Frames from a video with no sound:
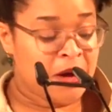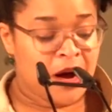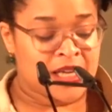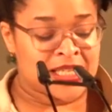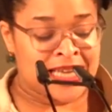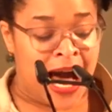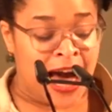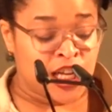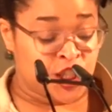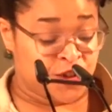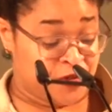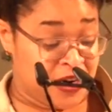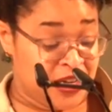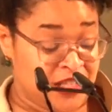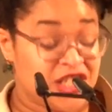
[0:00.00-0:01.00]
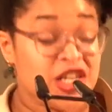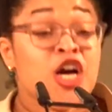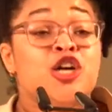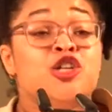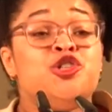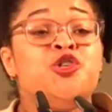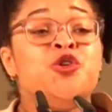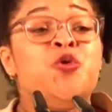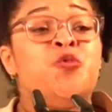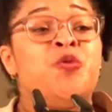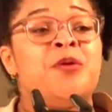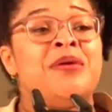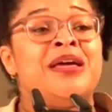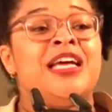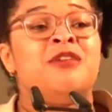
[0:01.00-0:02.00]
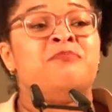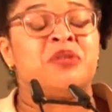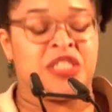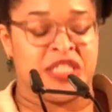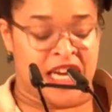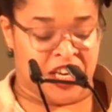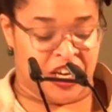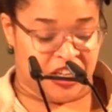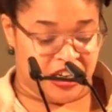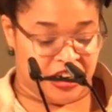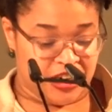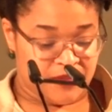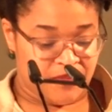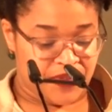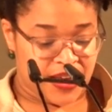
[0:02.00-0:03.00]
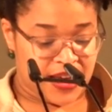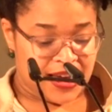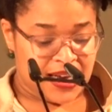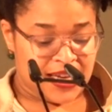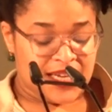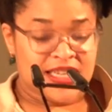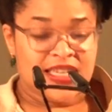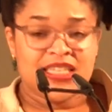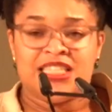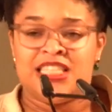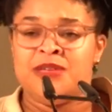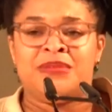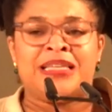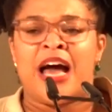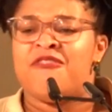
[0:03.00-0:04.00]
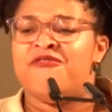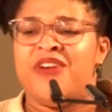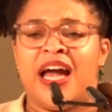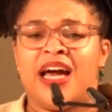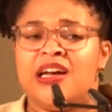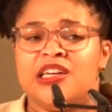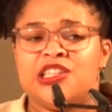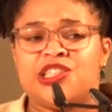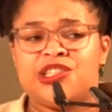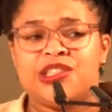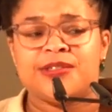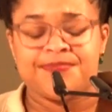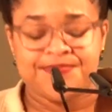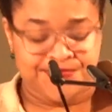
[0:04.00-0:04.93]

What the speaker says: Scottish friends, 2 women in particular, seemed to have vanished.